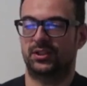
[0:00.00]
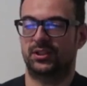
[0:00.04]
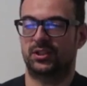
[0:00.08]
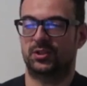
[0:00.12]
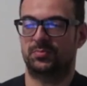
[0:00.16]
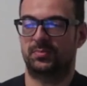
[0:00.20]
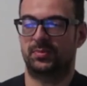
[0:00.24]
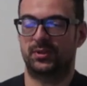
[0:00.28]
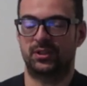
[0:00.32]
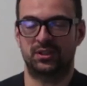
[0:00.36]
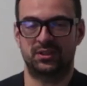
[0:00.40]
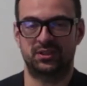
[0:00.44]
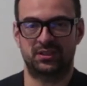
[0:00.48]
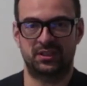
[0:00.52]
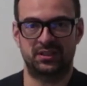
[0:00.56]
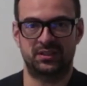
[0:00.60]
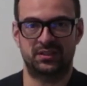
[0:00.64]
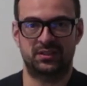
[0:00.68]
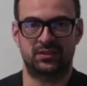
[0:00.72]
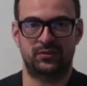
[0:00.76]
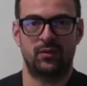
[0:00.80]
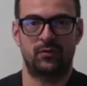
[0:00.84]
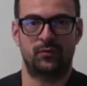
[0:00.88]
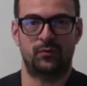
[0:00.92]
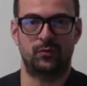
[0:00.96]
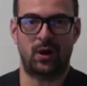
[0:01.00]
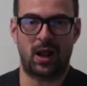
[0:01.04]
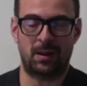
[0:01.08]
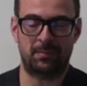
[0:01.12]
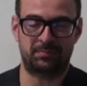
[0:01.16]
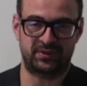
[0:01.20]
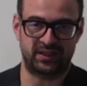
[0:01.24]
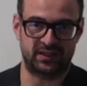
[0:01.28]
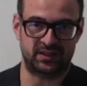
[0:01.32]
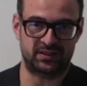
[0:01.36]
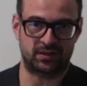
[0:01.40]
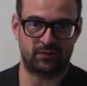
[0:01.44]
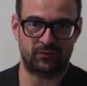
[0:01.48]
experiences through
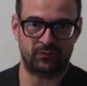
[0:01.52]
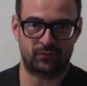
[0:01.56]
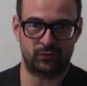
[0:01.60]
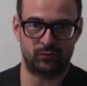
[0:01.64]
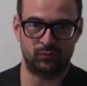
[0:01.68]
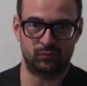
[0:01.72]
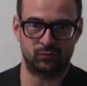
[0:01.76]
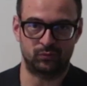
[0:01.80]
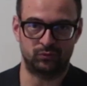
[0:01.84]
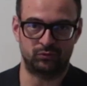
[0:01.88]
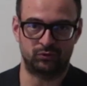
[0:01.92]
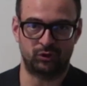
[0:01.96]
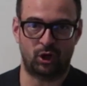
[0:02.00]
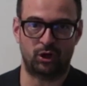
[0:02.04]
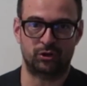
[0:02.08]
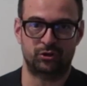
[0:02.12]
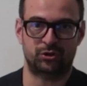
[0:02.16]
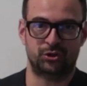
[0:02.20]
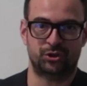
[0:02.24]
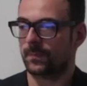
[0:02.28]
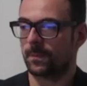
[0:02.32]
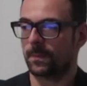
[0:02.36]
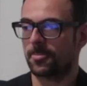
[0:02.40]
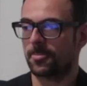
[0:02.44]
haptics and through touch.